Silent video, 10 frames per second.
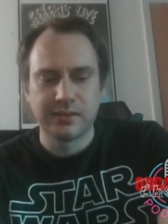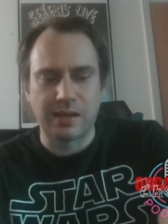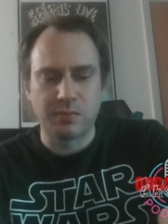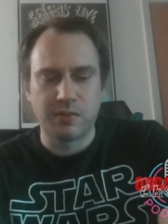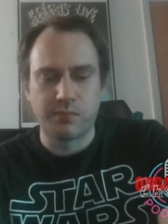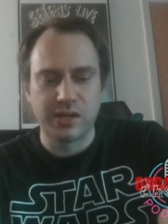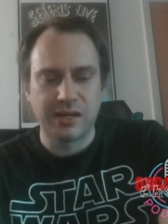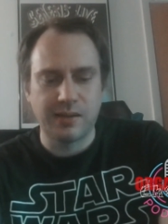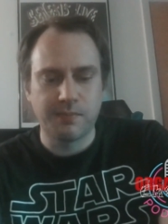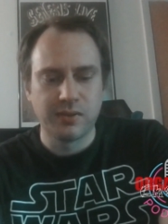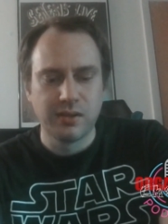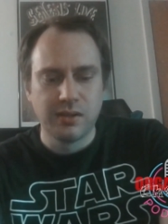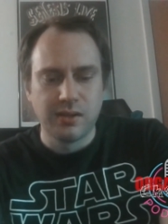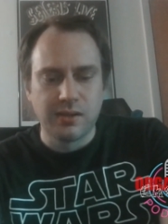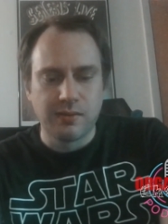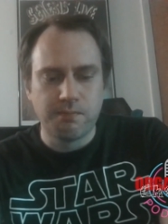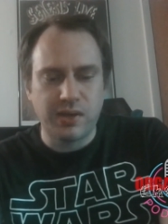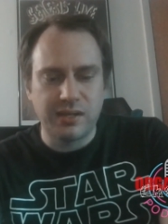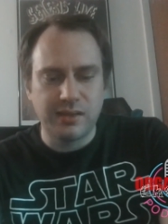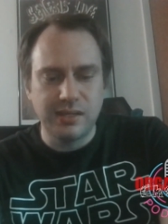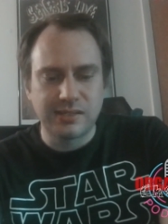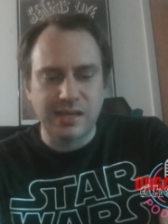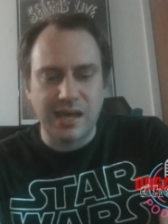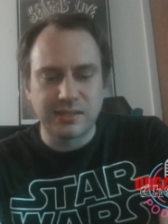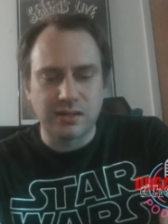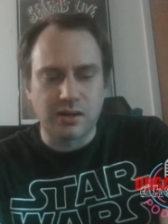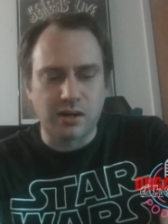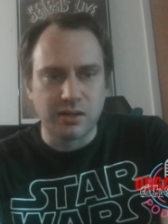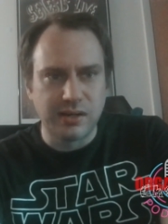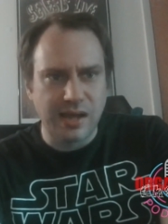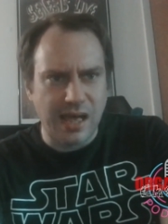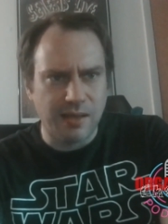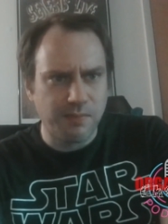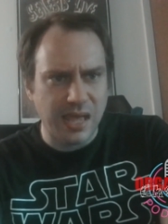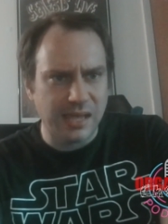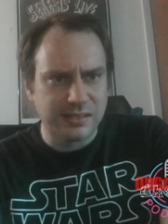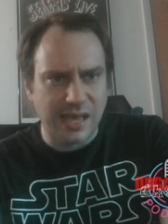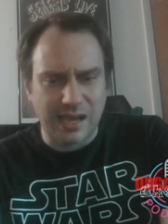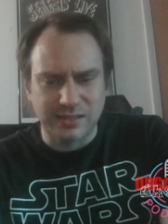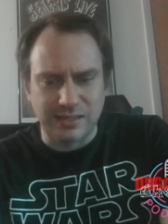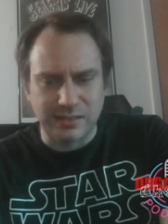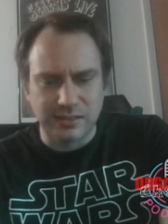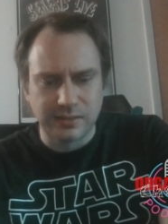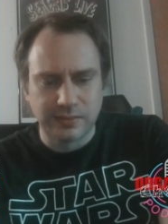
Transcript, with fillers: I'm gonna bring it up but these guys are not paying taxes.